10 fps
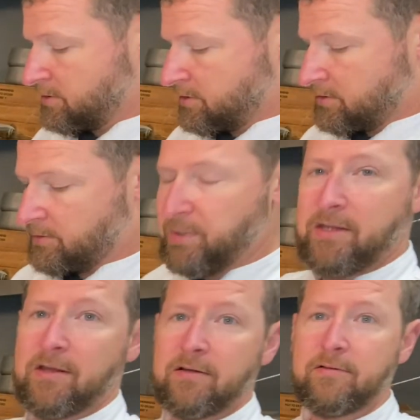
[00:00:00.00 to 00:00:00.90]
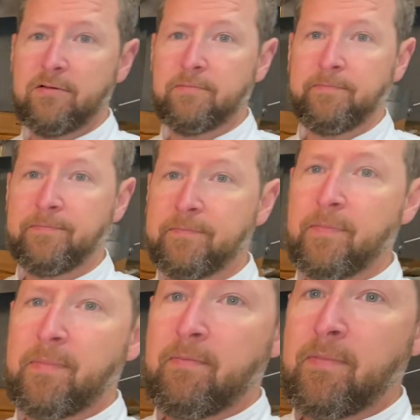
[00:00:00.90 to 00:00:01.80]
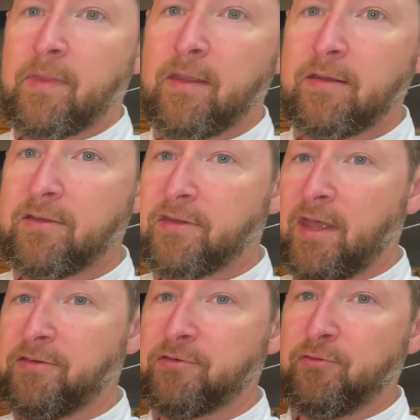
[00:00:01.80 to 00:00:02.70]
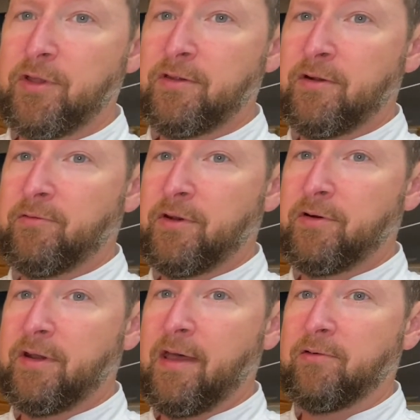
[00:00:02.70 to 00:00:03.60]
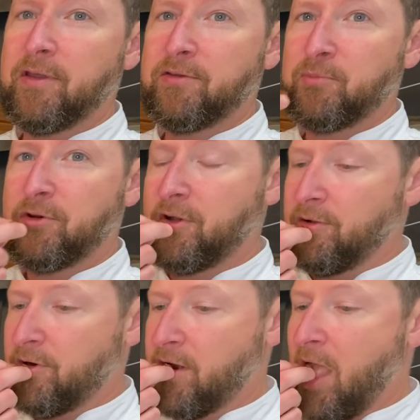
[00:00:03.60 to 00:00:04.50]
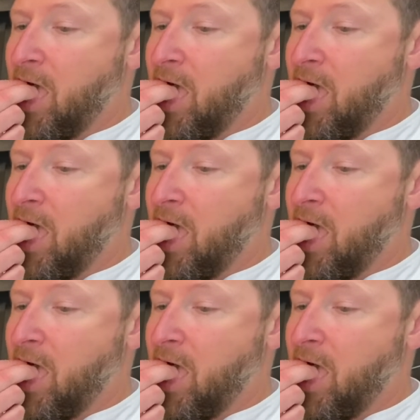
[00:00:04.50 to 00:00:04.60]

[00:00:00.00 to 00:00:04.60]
And the bacon gets it nice and render it down, get some good color on it.